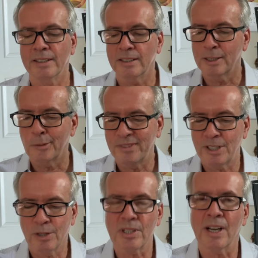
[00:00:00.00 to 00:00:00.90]
um,
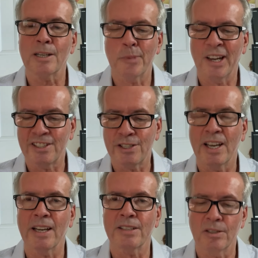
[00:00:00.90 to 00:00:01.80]
don't talk about
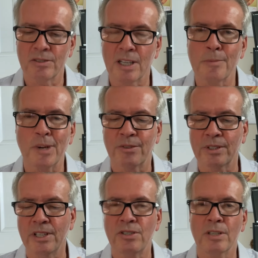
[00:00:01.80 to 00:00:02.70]
sex, don't talk about
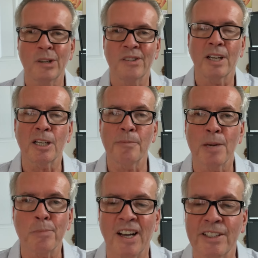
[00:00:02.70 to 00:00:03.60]
religion, don't talk
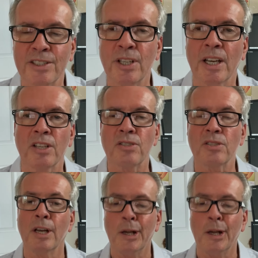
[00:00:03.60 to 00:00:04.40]
about politics,